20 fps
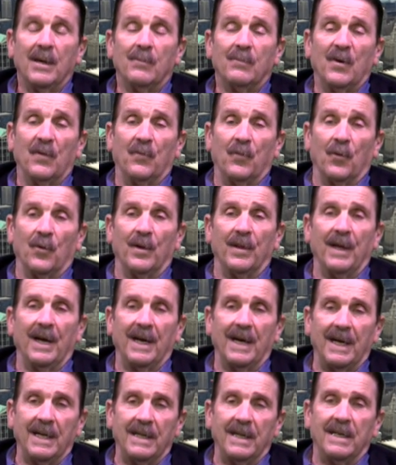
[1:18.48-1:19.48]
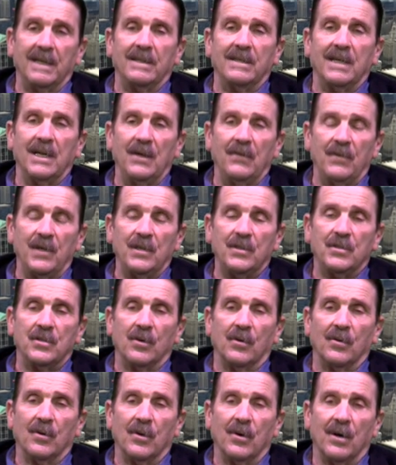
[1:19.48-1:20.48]
Before that, I did a T V
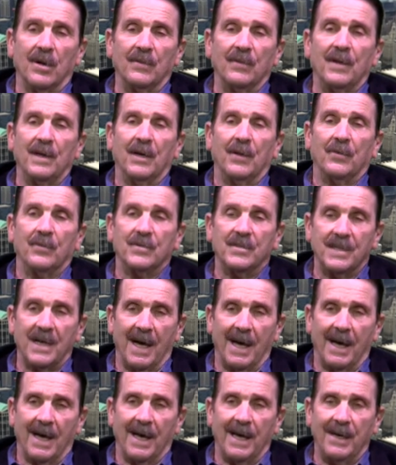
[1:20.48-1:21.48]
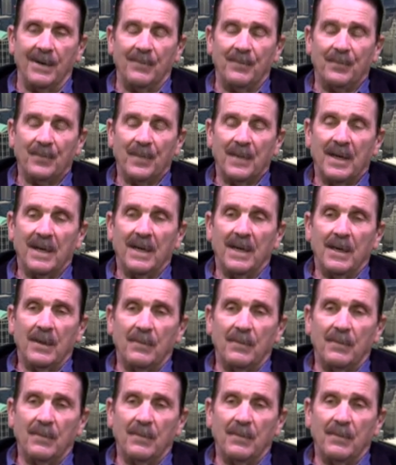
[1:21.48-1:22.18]
show called The Other Side, mm.